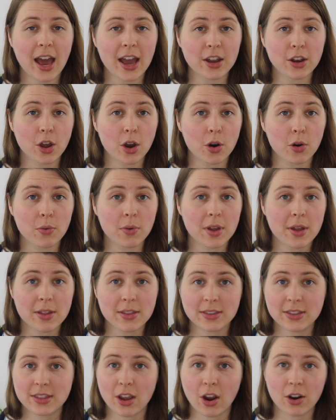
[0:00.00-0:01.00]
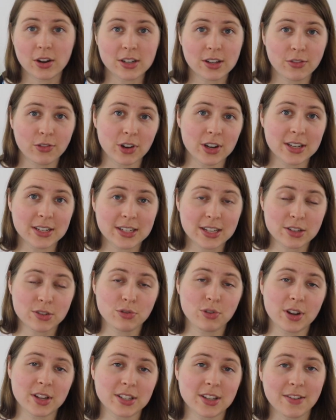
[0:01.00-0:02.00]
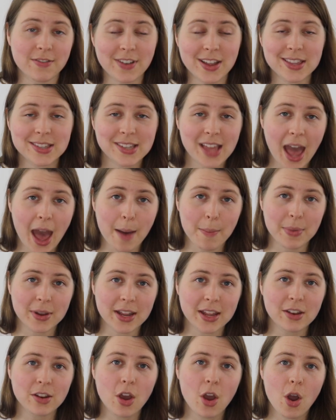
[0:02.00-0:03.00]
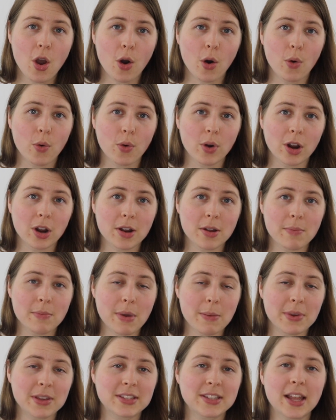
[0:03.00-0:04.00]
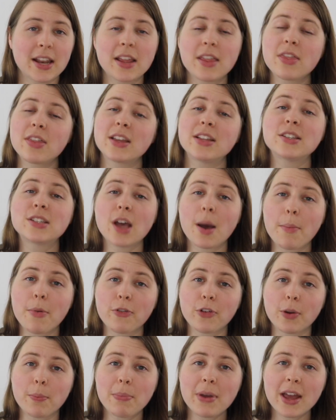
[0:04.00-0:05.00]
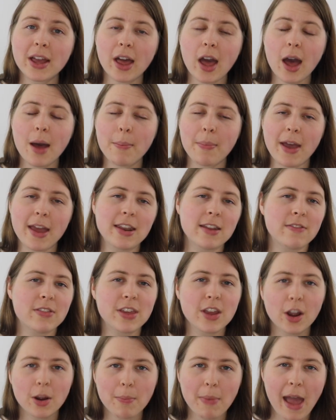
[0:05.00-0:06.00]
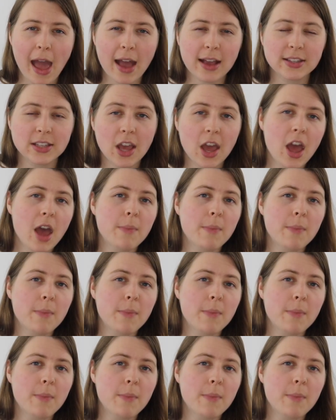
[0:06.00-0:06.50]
I know there are different district events happening, or maybe setting things up for pickup, end of the year bags,